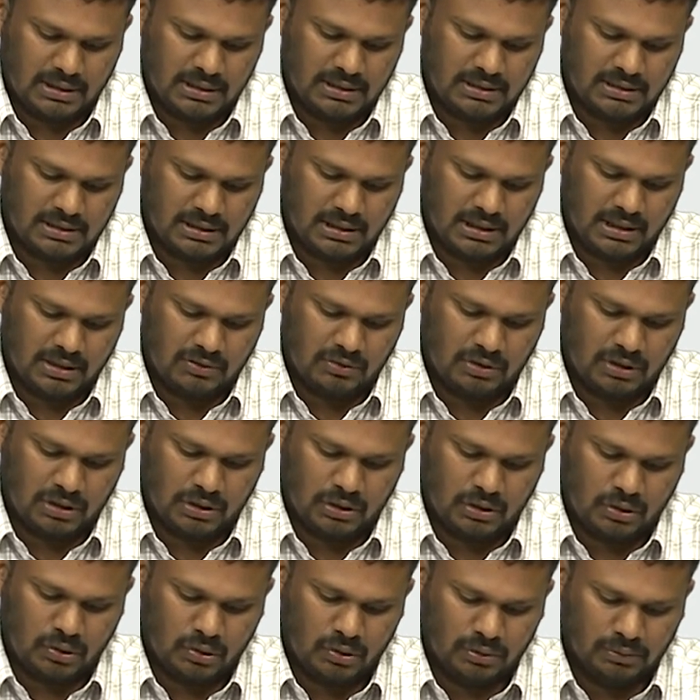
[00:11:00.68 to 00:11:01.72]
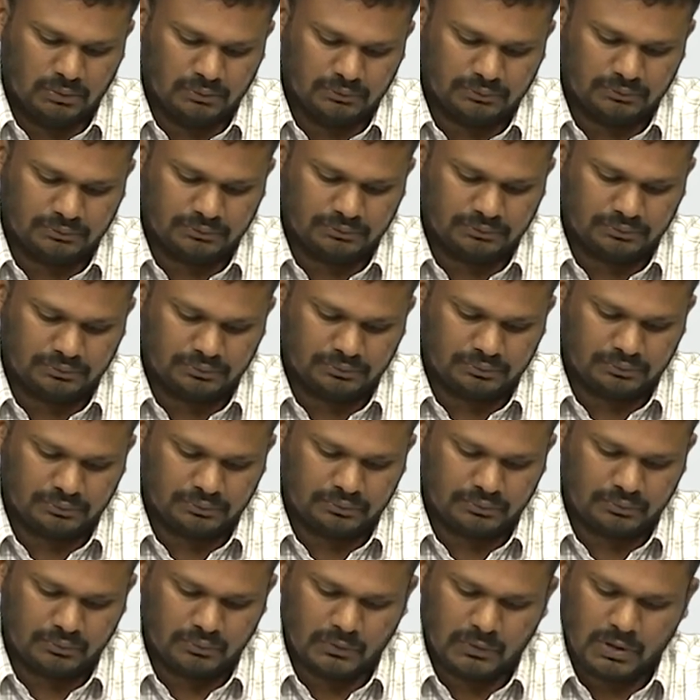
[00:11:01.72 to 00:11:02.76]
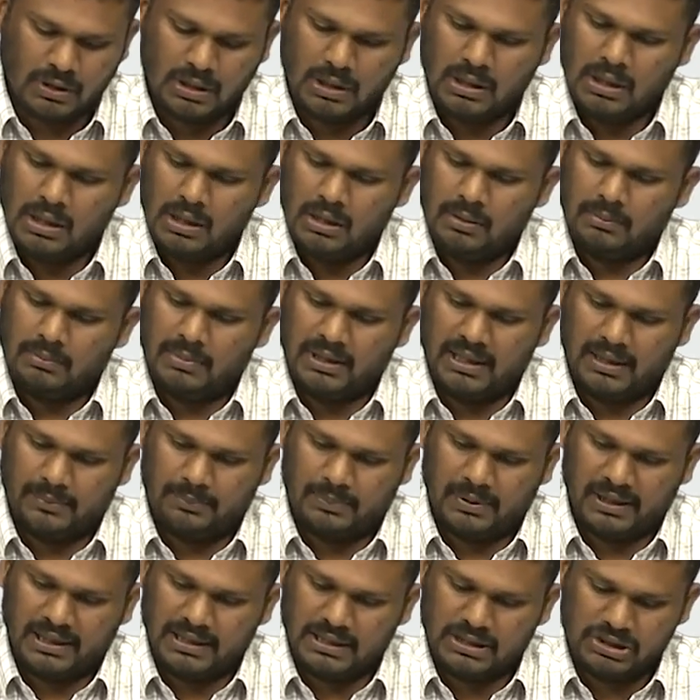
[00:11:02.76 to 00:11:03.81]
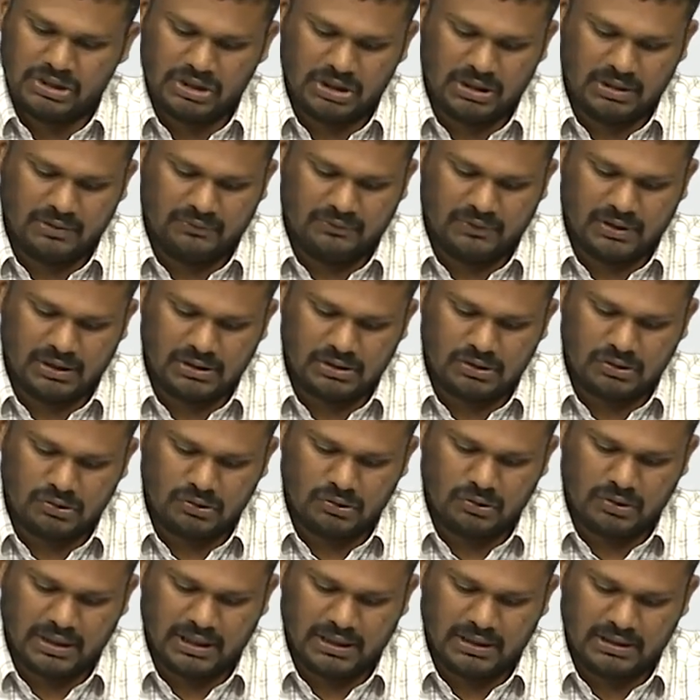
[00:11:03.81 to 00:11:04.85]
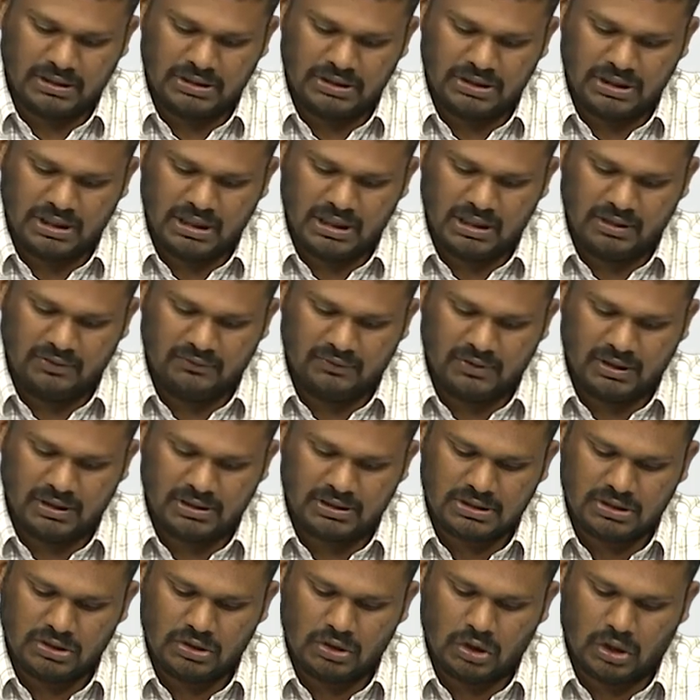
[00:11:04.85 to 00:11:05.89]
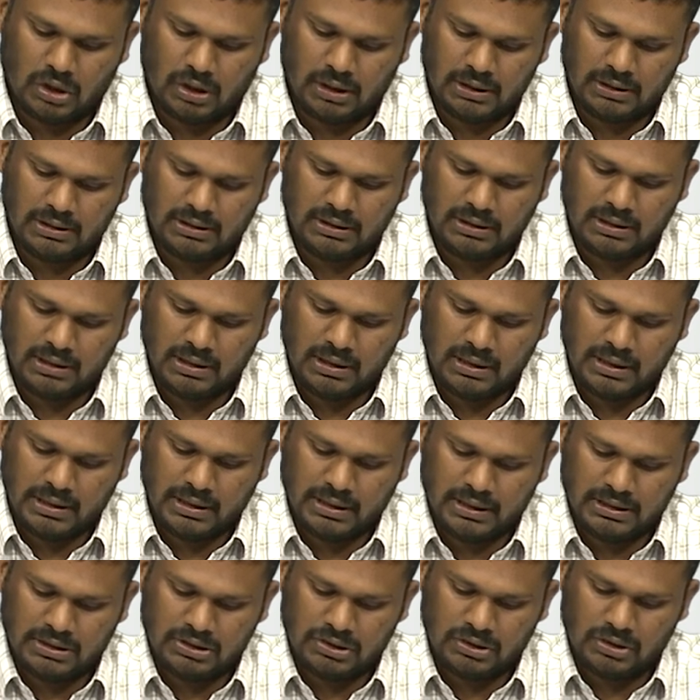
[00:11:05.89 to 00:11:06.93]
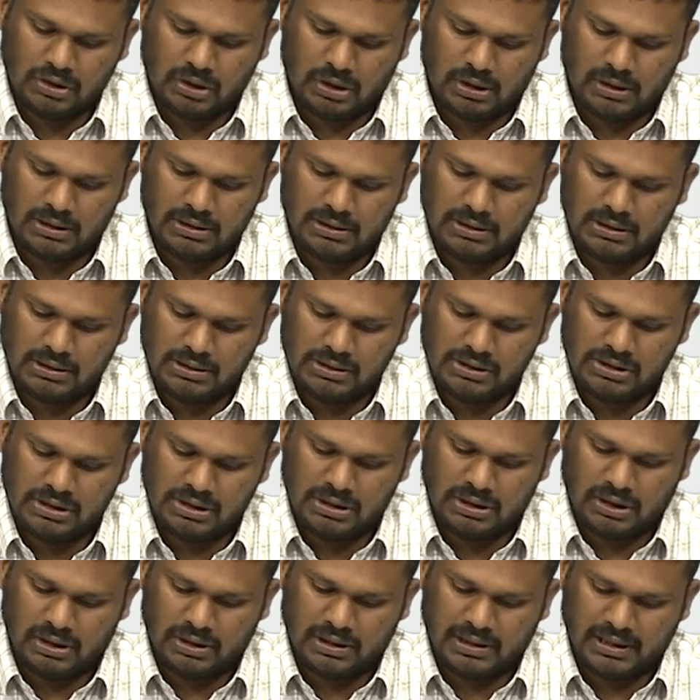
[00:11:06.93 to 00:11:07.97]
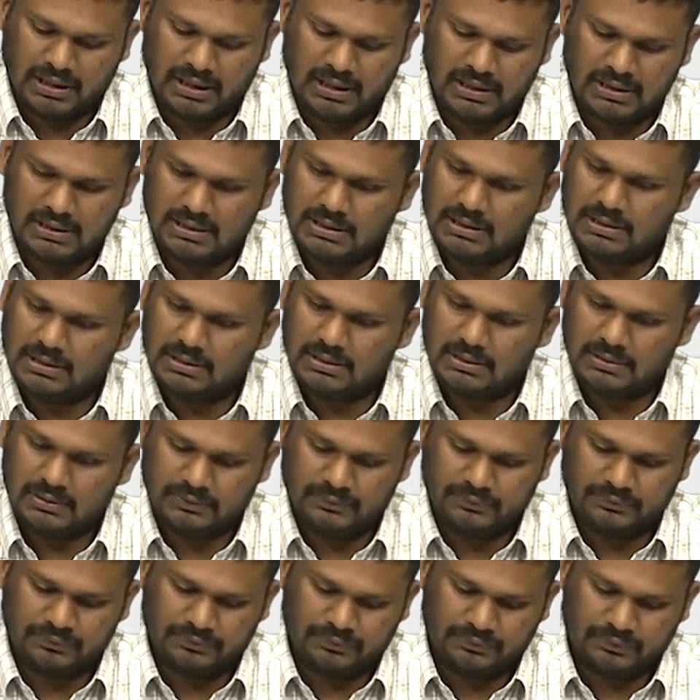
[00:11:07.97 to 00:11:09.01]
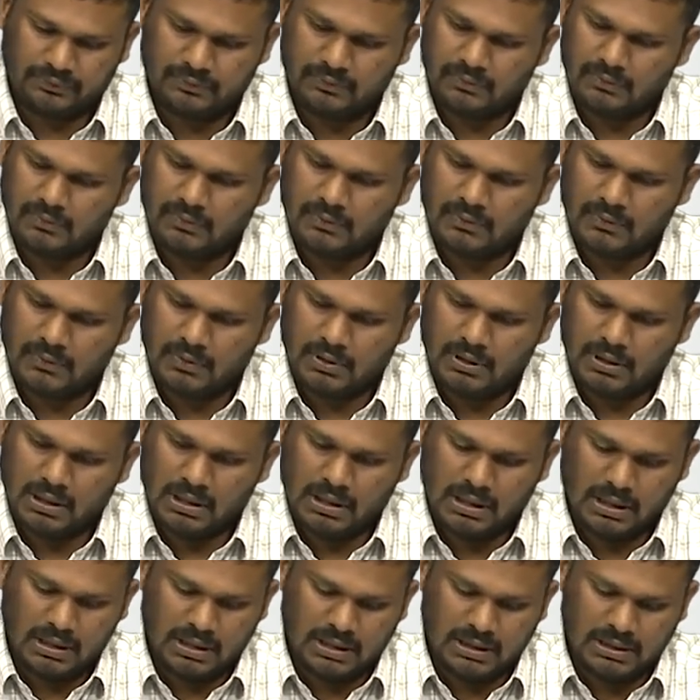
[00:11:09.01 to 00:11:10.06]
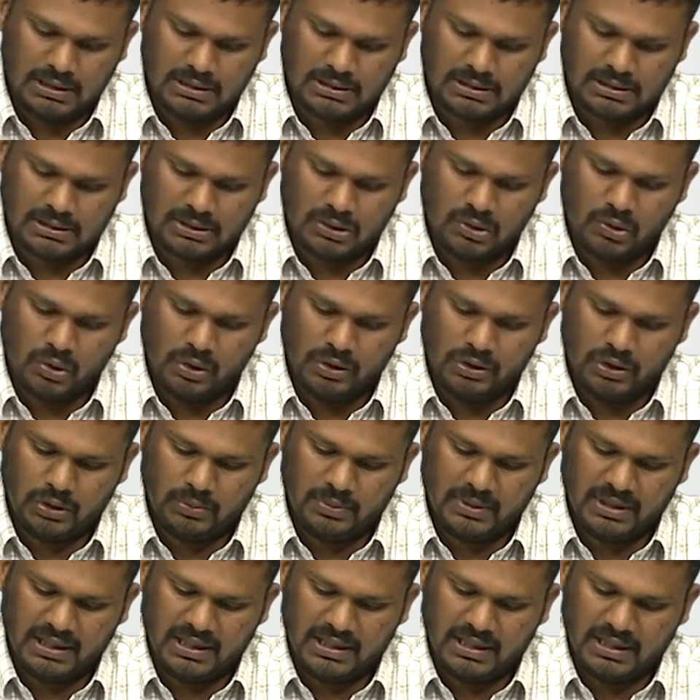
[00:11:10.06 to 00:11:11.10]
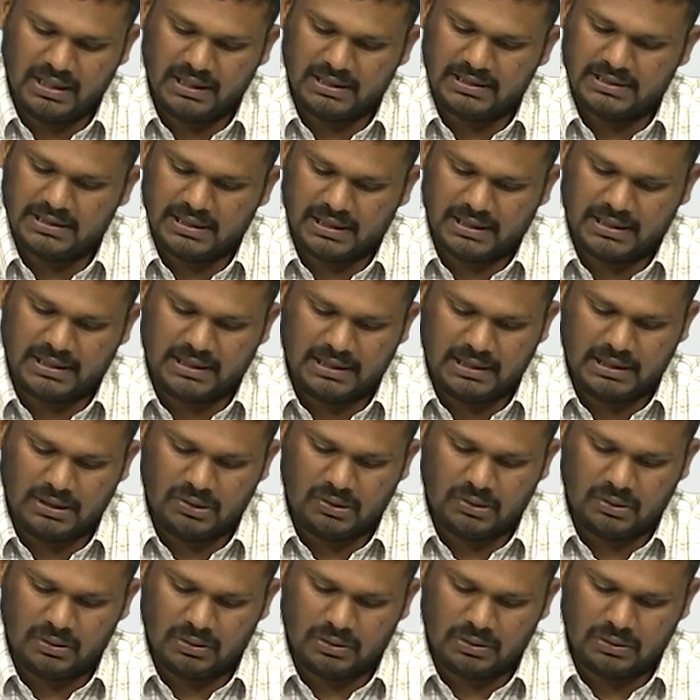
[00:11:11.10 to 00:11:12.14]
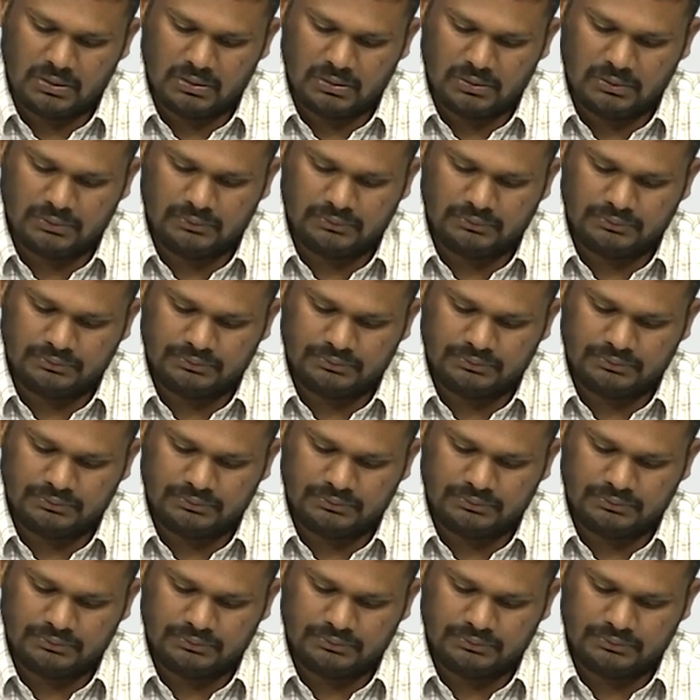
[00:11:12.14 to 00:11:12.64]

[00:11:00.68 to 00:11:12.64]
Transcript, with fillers: is equivalent to, by applying G inverse you get G inverse dot H dot G dot X is going to be exactly equal to